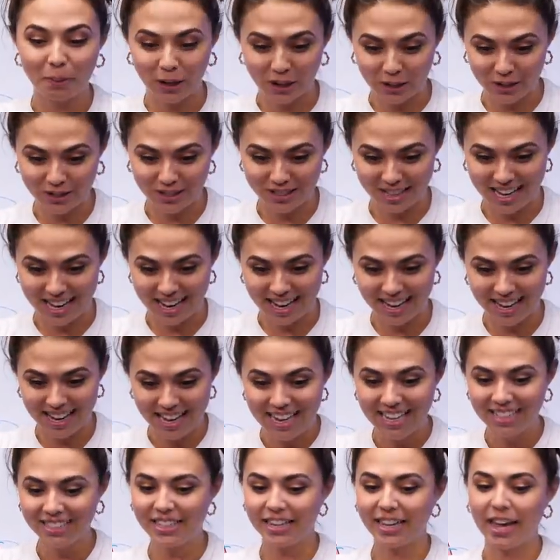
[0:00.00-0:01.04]
person
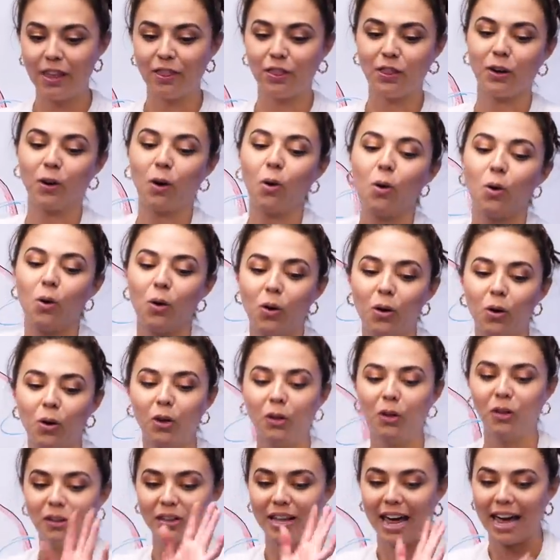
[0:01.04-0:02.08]
to get their
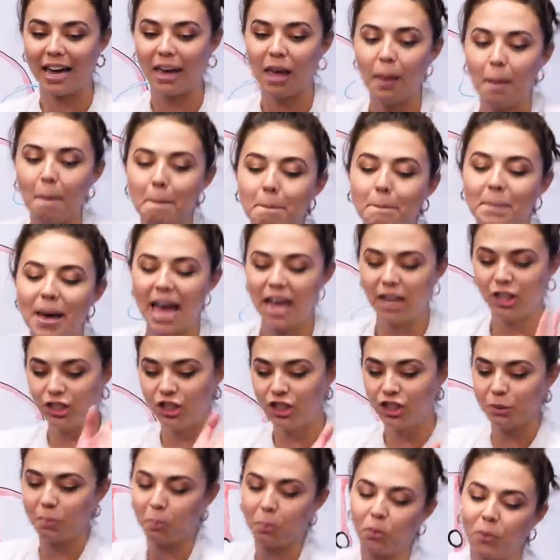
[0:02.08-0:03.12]
whole like
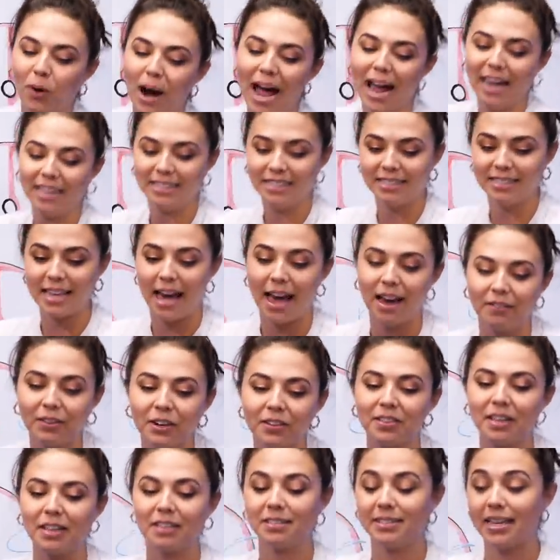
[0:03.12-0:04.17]
bench rises,
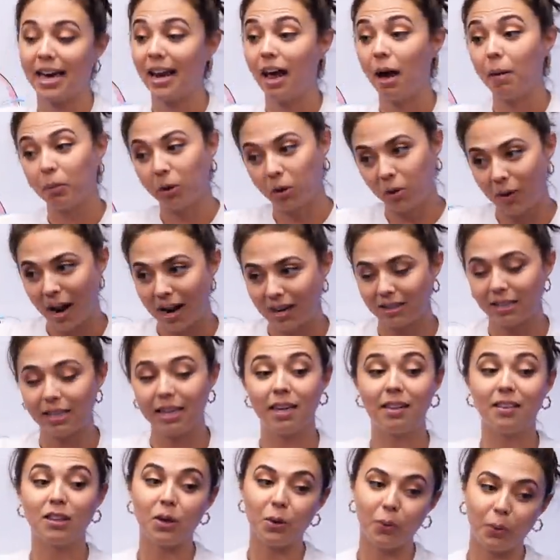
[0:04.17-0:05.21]
everything set up correctly
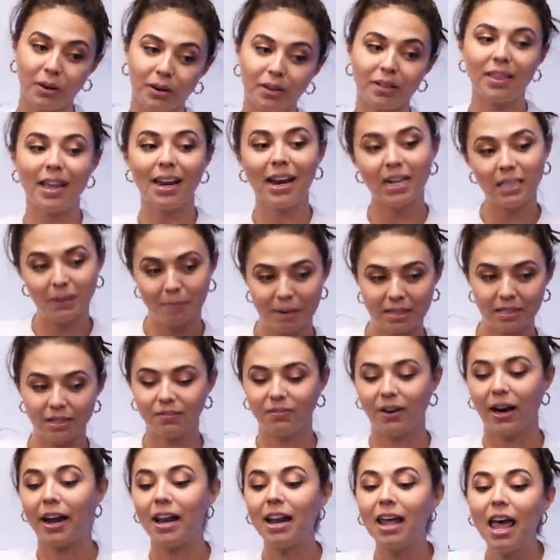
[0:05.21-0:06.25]
in the order that I
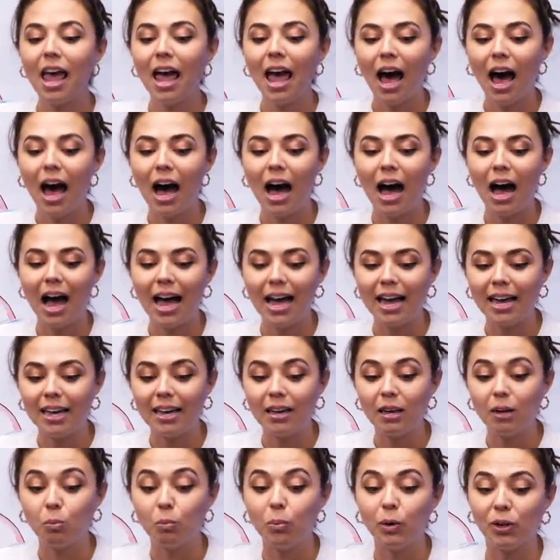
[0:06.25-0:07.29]
specified, uh,
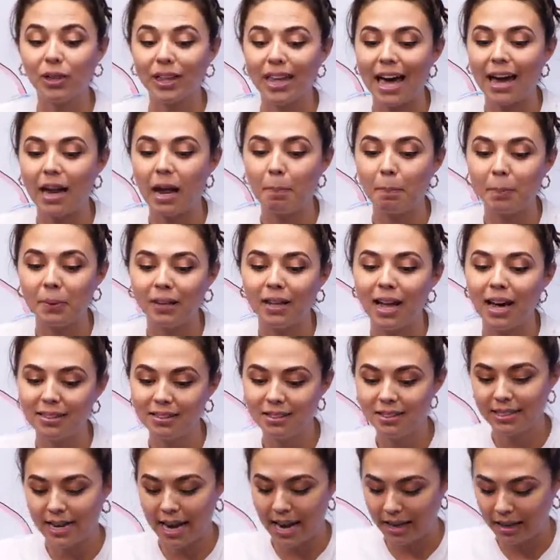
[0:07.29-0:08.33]
will get
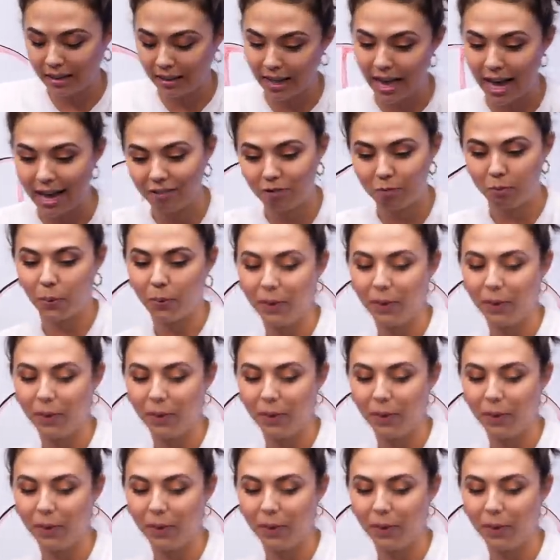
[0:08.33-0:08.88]
plus 10 life